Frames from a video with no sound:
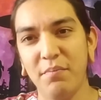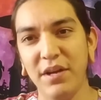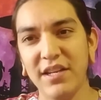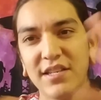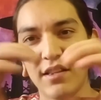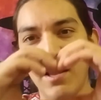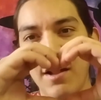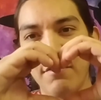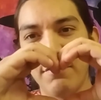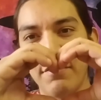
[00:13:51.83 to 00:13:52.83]
Peace,
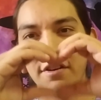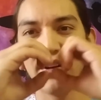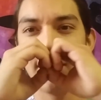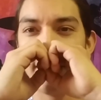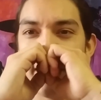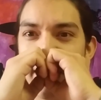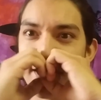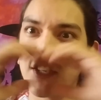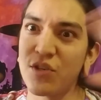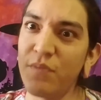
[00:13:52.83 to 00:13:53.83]
love,
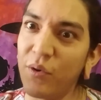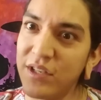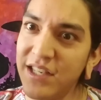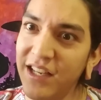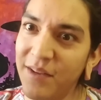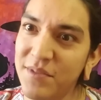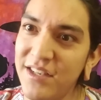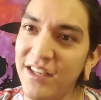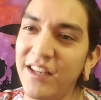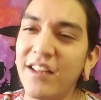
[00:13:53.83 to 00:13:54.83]
and smoke
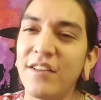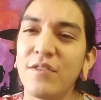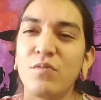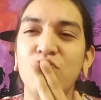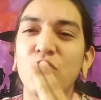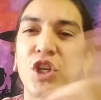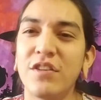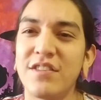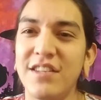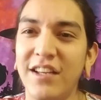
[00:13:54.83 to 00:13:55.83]
DMT.
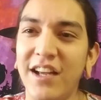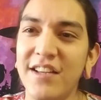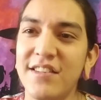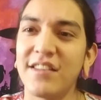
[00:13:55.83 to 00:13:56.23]
See you guys.